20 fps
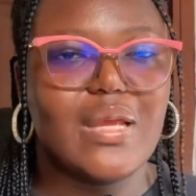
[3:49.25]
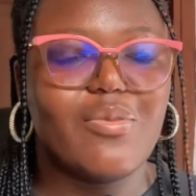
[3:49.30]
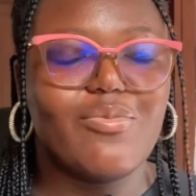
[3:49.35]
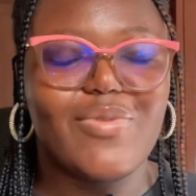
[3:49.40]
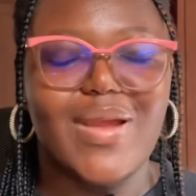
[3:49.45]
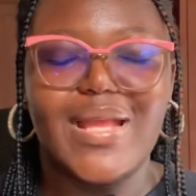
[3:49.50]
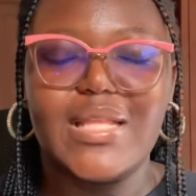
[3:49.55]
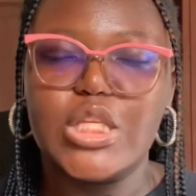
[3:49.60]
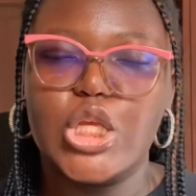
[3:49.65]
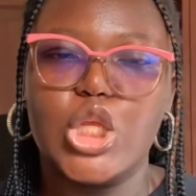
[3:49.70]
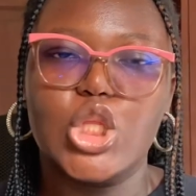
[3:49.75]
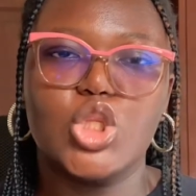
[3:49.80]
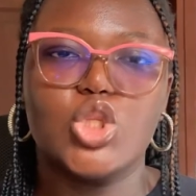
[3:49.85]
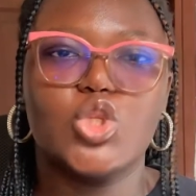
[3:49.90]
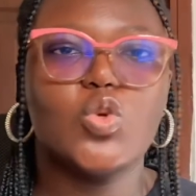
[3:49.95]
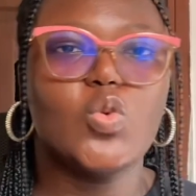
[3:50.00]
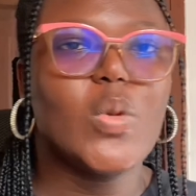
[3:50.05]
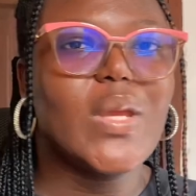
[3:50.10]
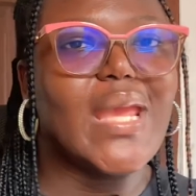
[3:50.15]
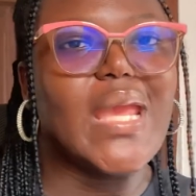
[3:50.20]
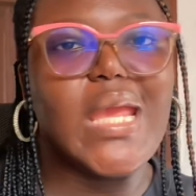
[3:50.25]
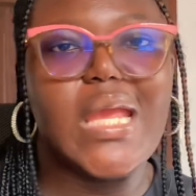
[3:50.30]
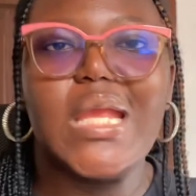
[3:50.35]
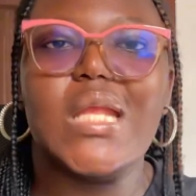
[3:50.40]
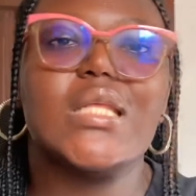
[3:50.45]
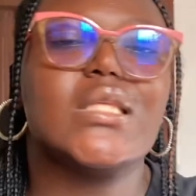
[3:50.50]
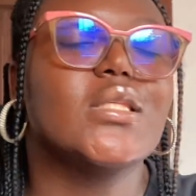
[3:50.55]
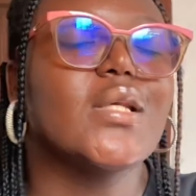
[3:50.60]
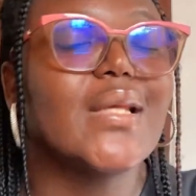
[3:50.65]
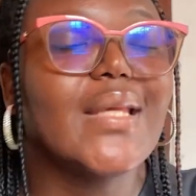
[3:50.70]
get right into
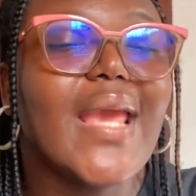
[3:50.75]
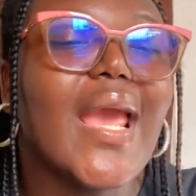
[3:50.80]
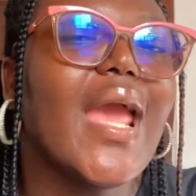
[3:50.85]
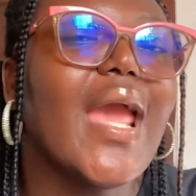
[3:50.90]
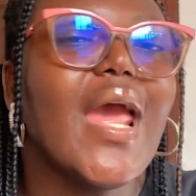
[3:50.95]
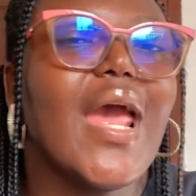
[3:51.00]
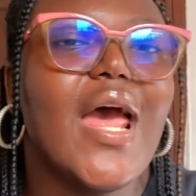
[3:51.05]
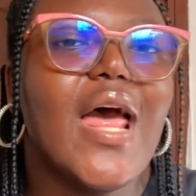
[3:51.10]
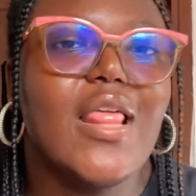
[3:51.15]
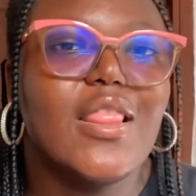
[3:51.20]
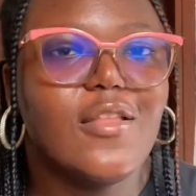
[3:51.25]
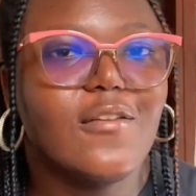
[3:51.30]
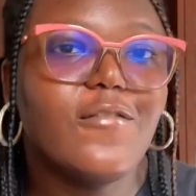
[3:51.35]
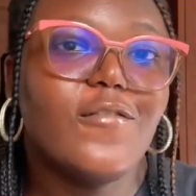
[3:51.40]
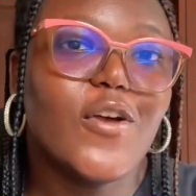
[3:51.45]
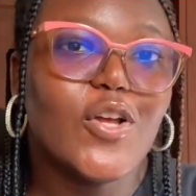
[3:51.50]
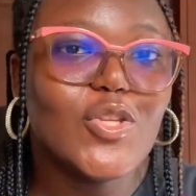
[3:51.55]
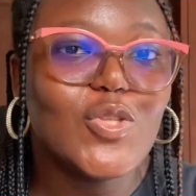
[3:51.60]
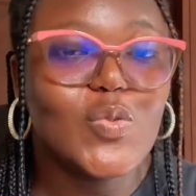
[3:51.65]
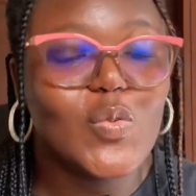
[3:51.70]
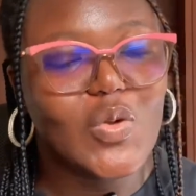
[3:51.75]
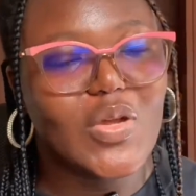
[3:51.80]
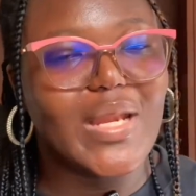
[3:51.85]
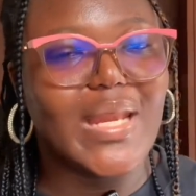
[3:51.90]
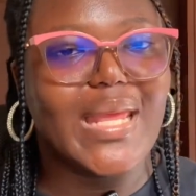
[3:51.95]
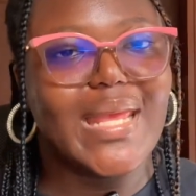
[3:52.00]
it. Okay, the first one